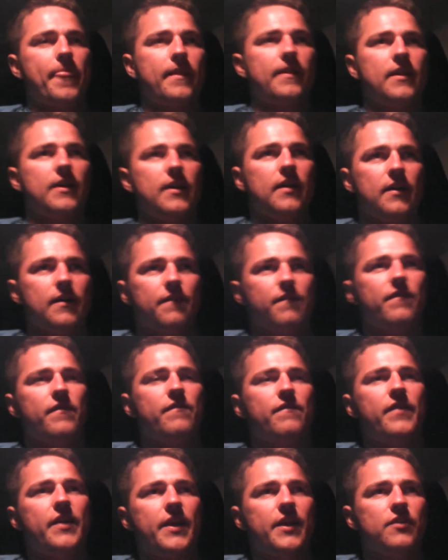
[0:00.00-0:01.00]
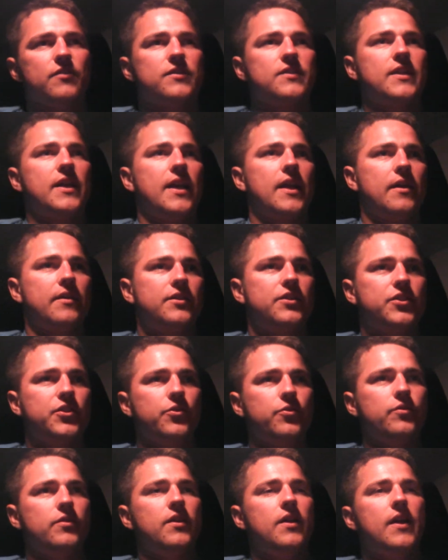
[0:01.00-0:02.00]
the videos that I
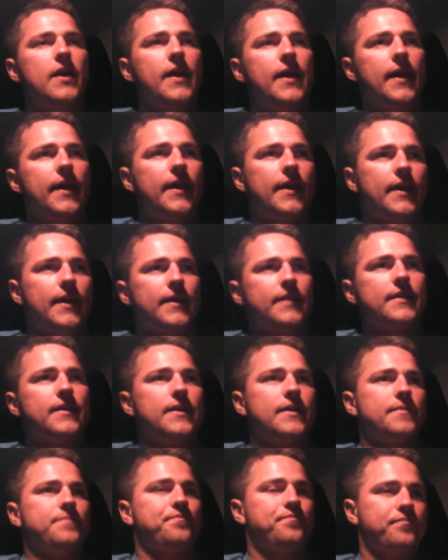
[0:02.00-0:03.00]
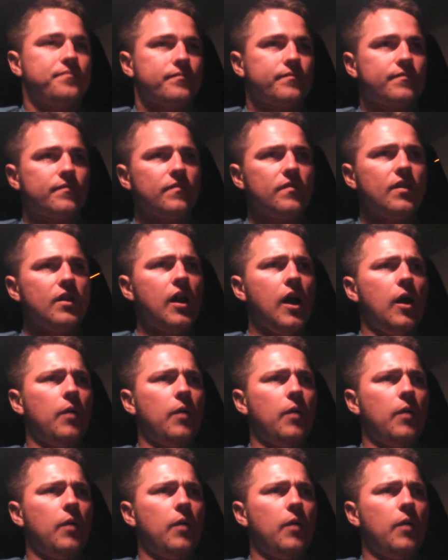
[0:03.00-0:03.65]
shoot and um,